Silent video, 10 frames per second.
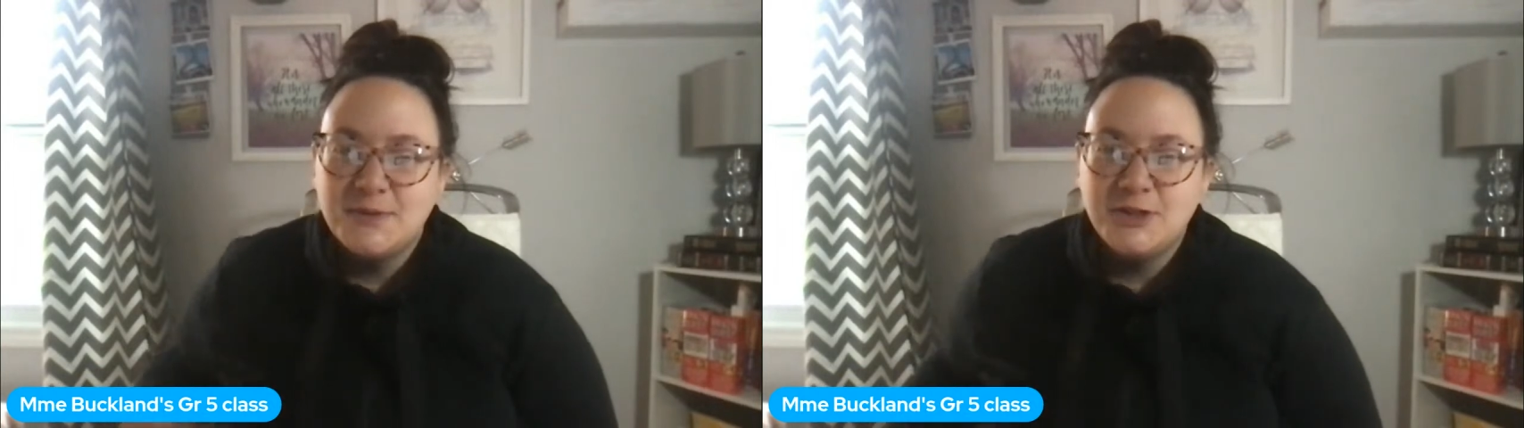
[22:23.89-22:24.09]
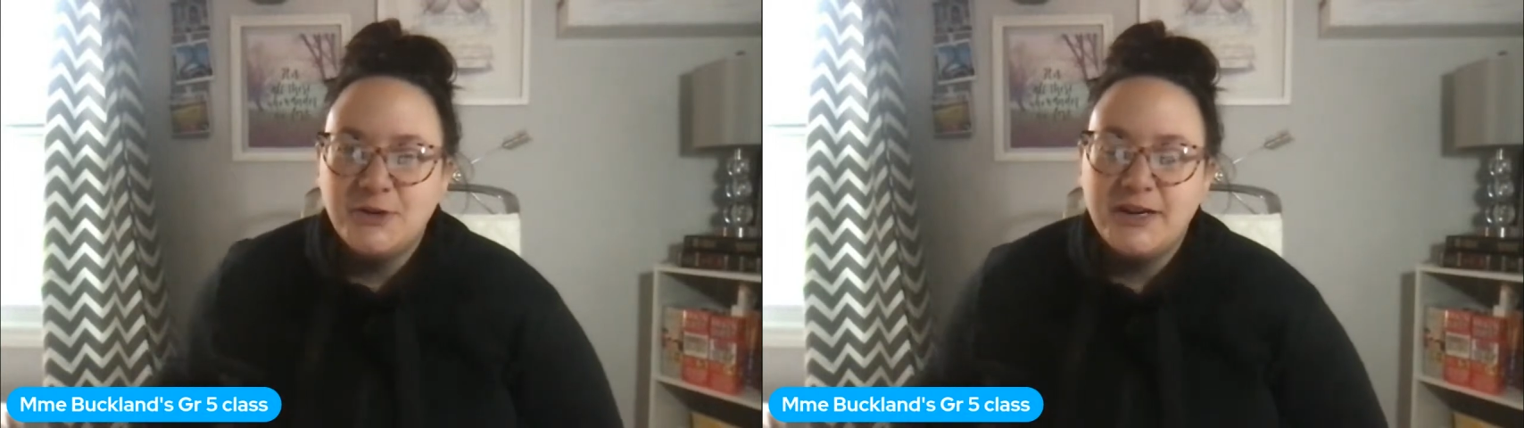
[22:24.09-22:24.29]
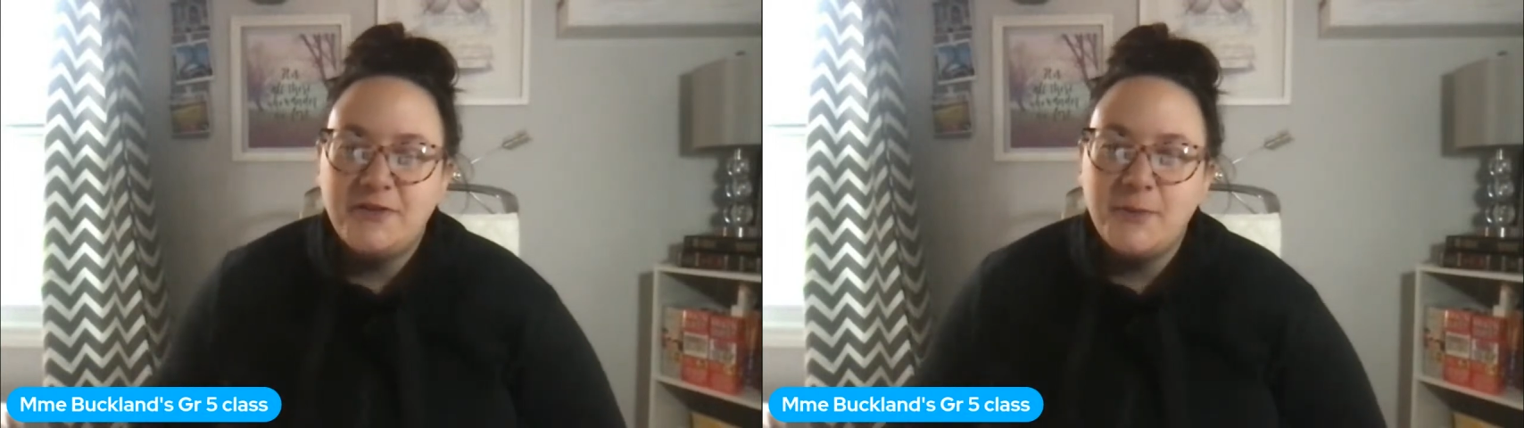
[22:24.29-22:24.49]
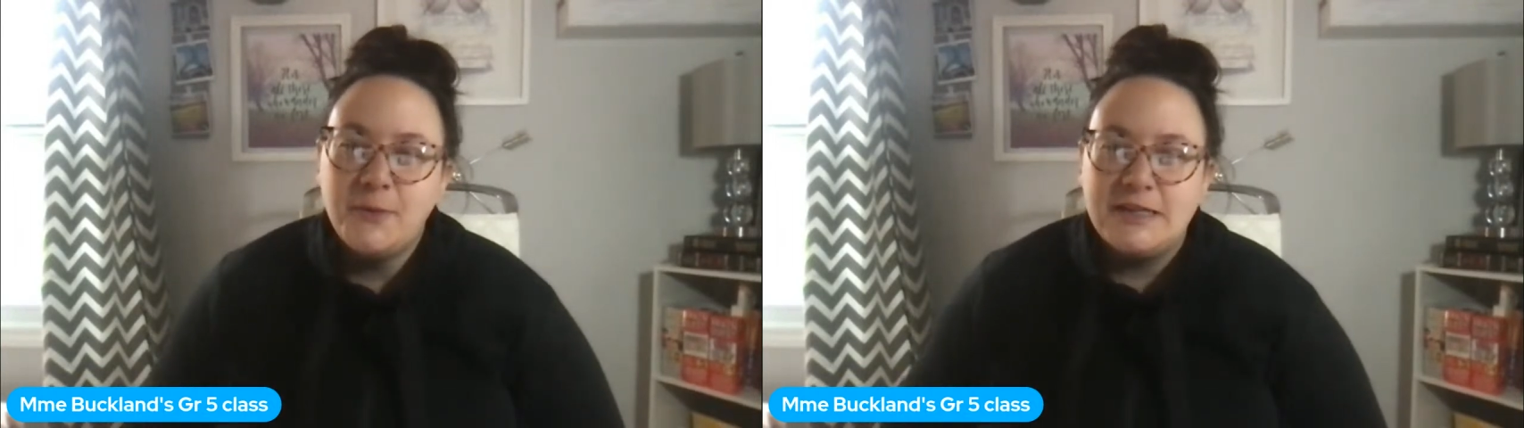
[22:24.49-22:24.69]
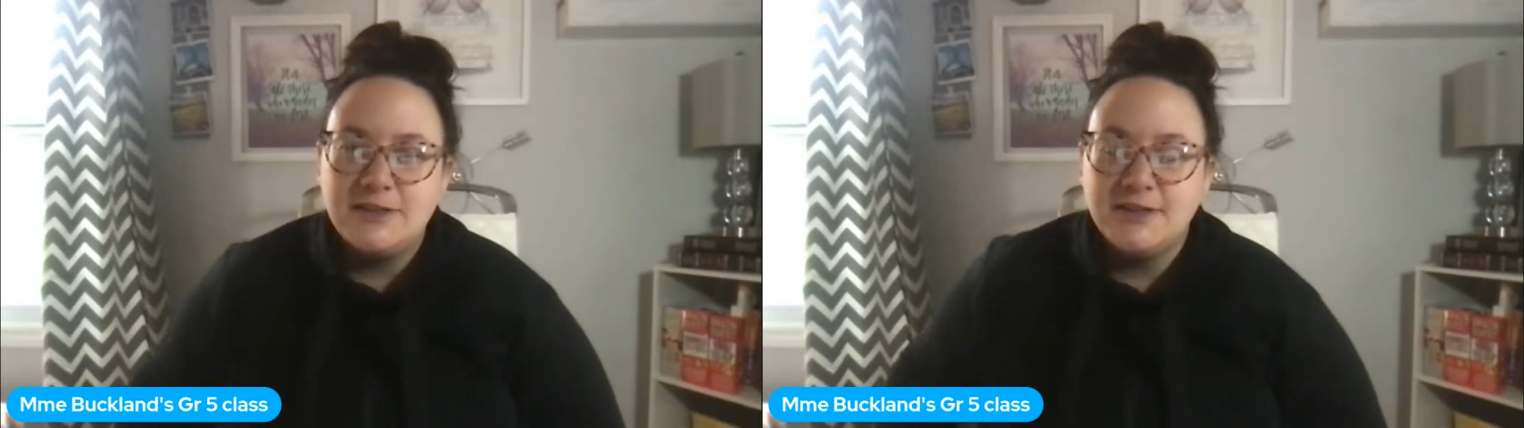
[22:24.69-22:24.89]
We're joining from
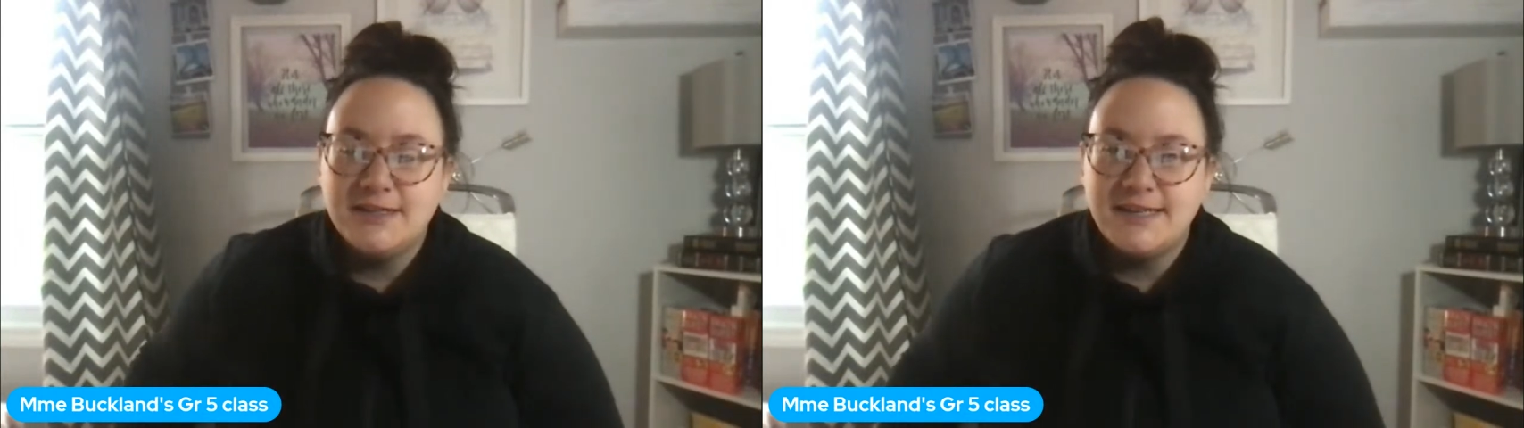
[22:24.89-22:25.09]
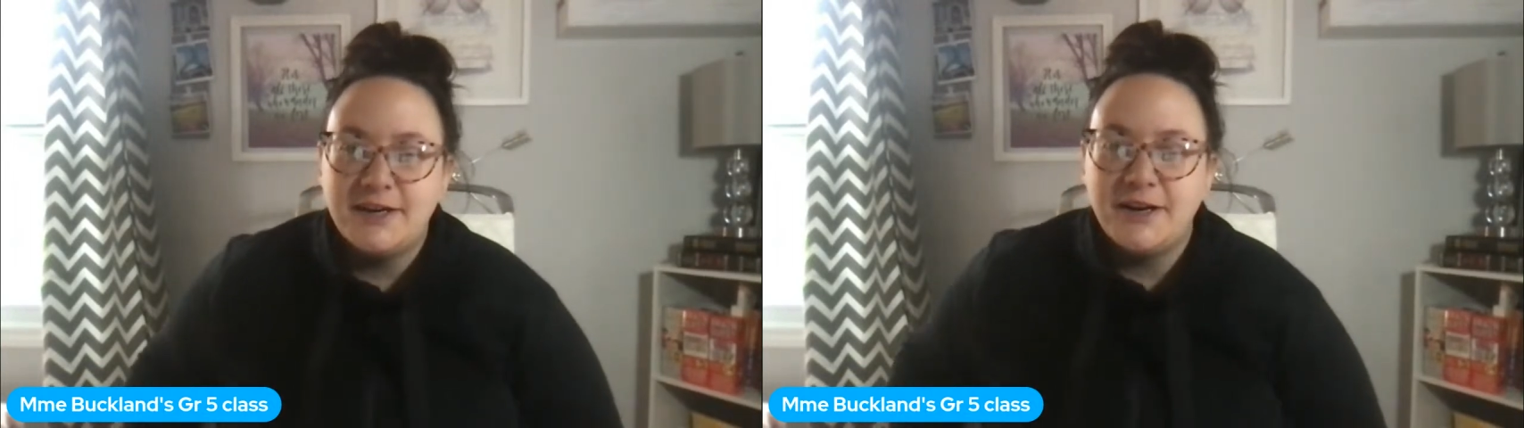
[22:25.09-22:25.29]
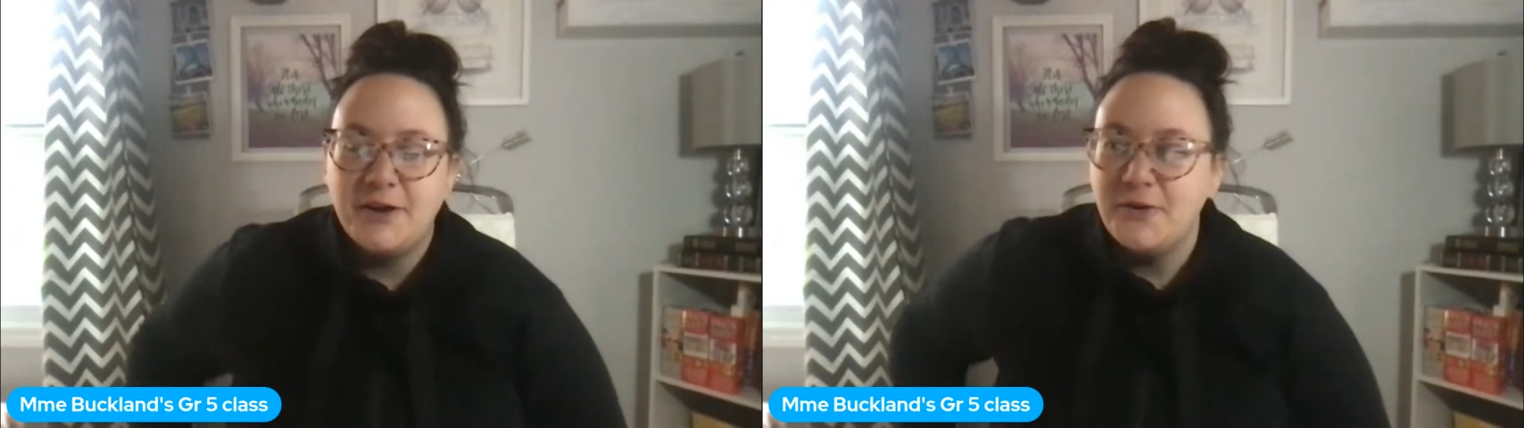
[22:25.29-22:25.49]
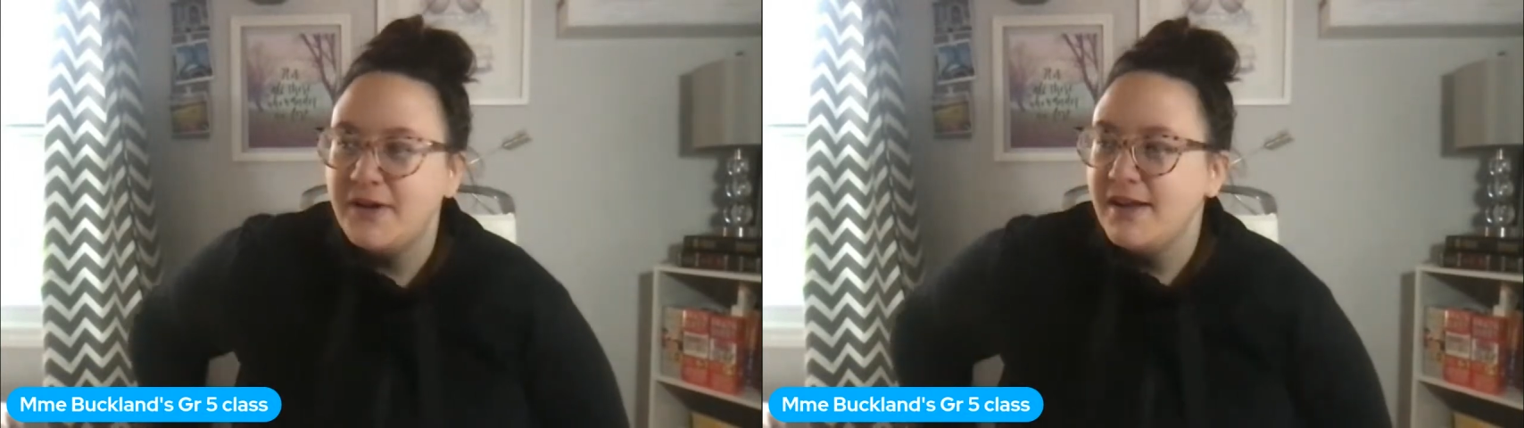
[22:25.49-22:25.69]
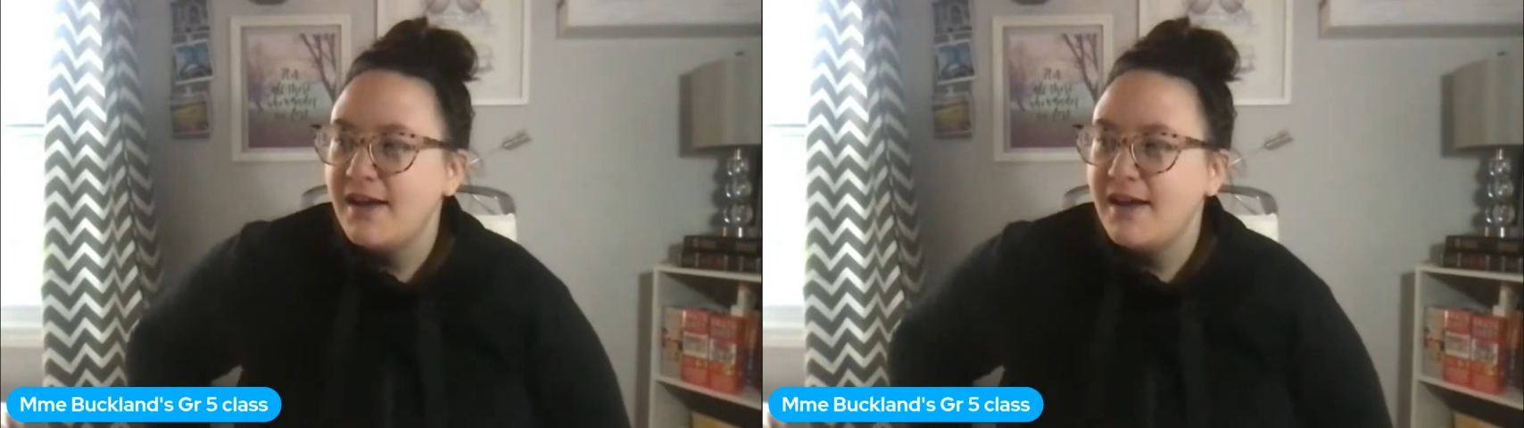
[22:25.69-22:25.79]
Windsor, Ontario.